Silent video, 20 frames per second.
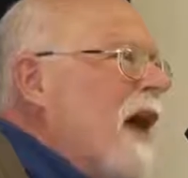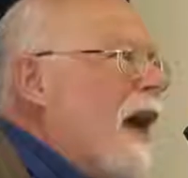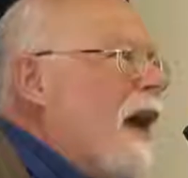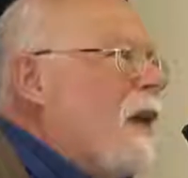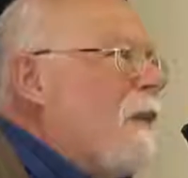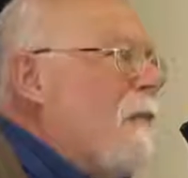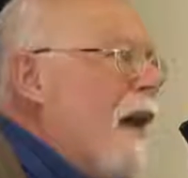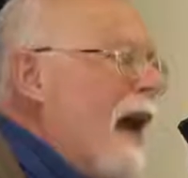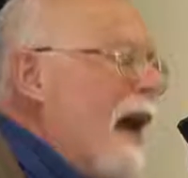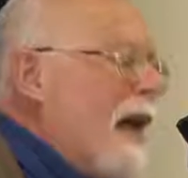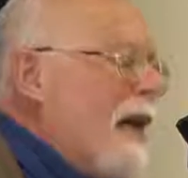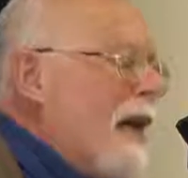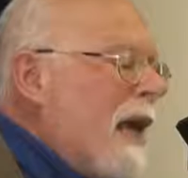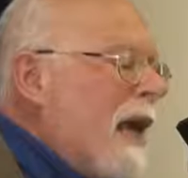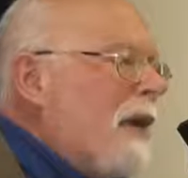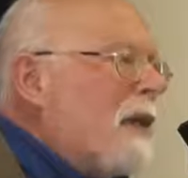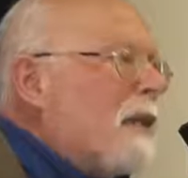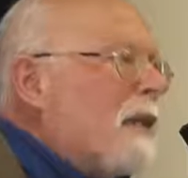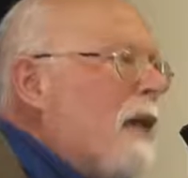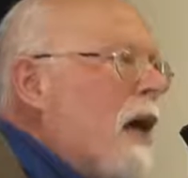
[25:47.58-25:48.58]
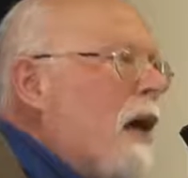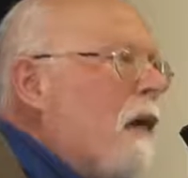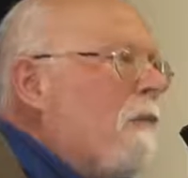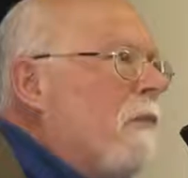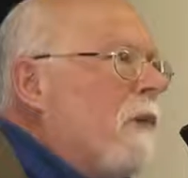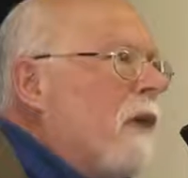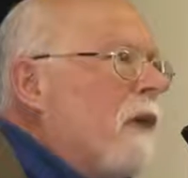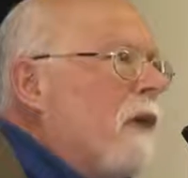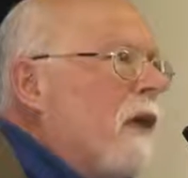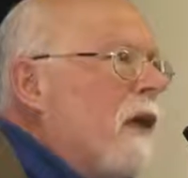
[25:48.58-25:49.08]
And a man gets
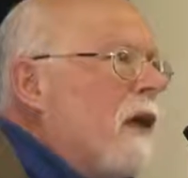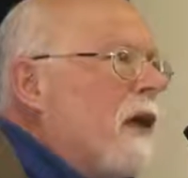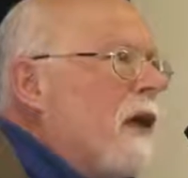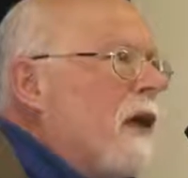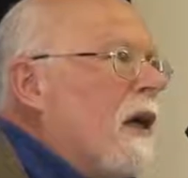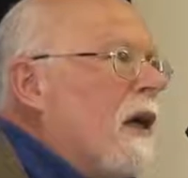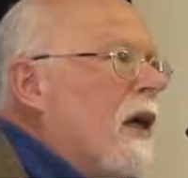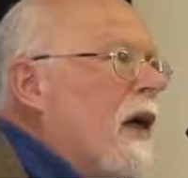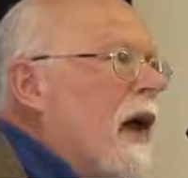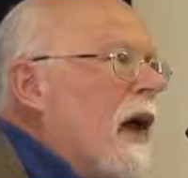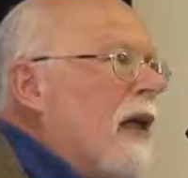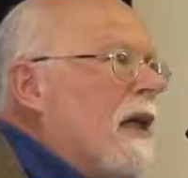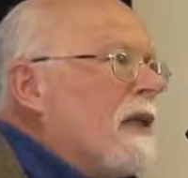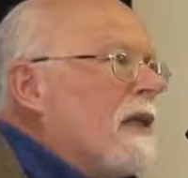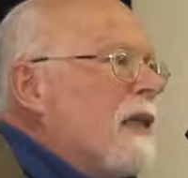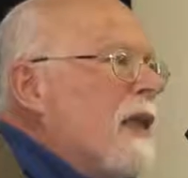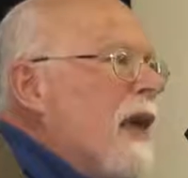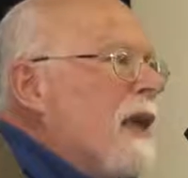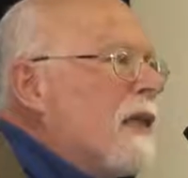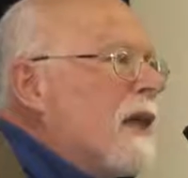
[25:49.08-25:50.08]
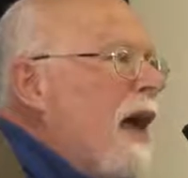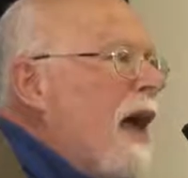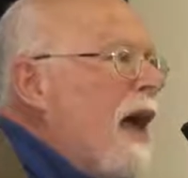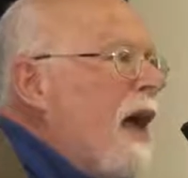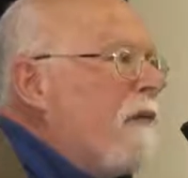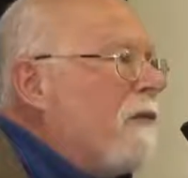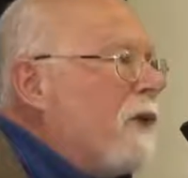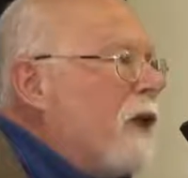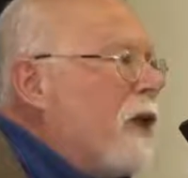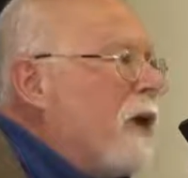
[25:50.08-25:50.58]
up and says, I
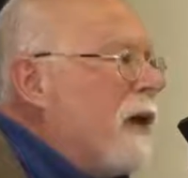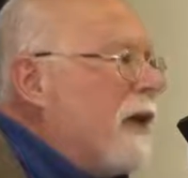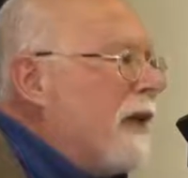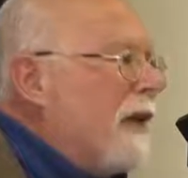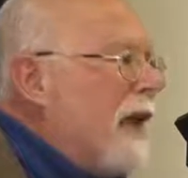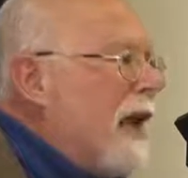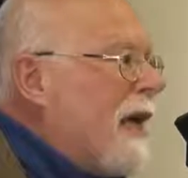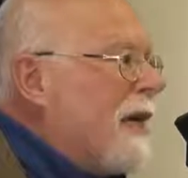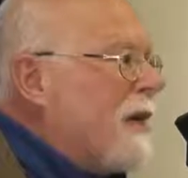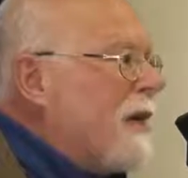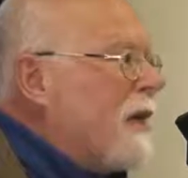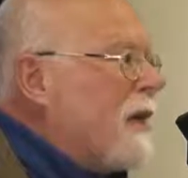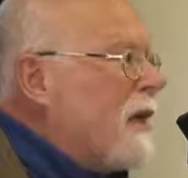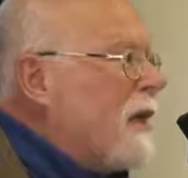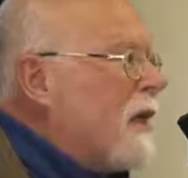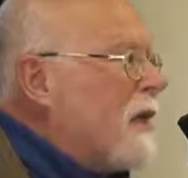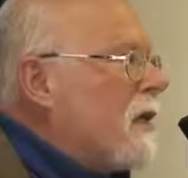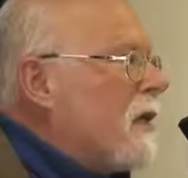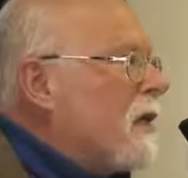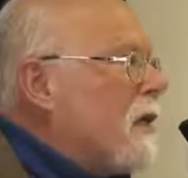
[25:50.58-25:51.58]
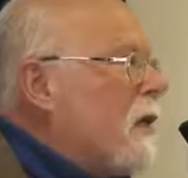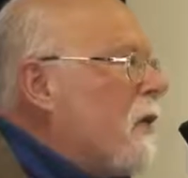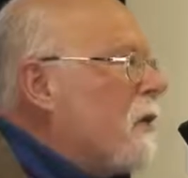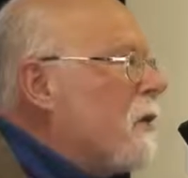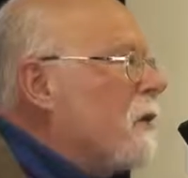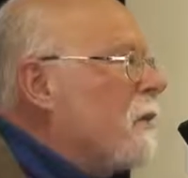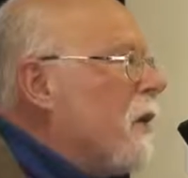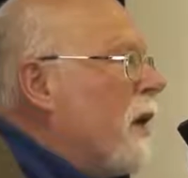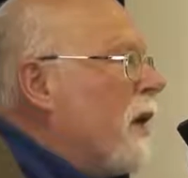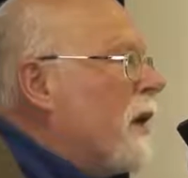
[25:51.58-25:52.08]
have dated these
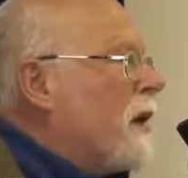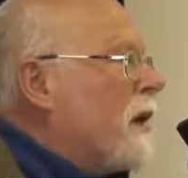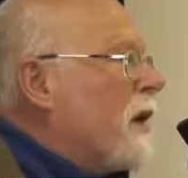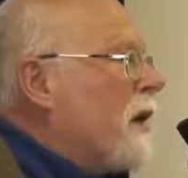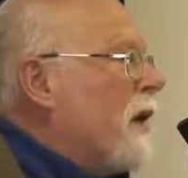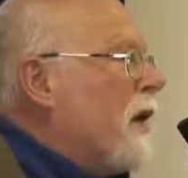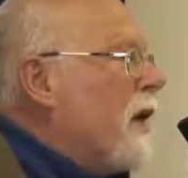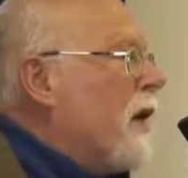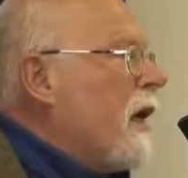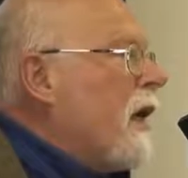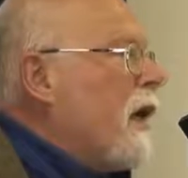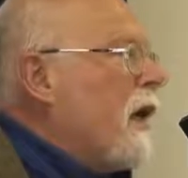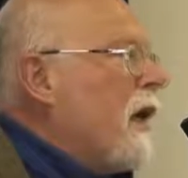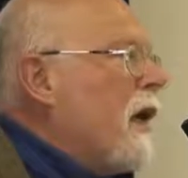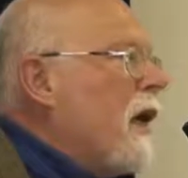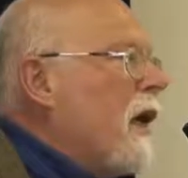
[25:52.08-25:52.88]
stones personally,